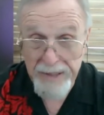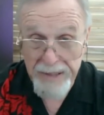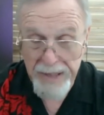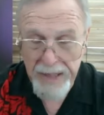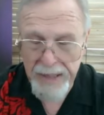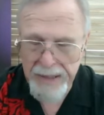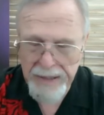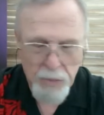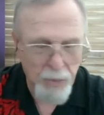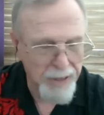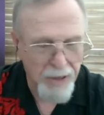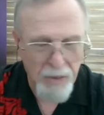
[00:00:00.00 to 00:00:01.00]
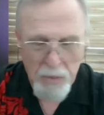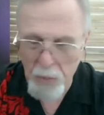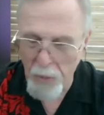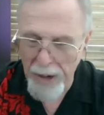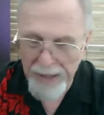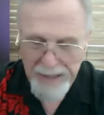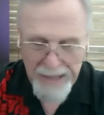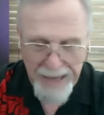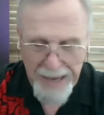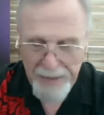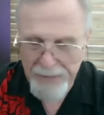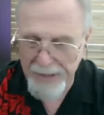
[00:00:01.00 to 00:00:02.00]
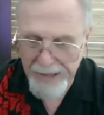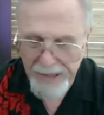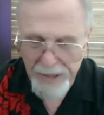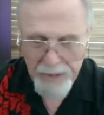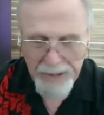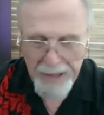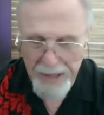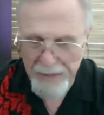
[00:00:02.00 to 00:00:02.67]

to say is we don't want to have to deal with the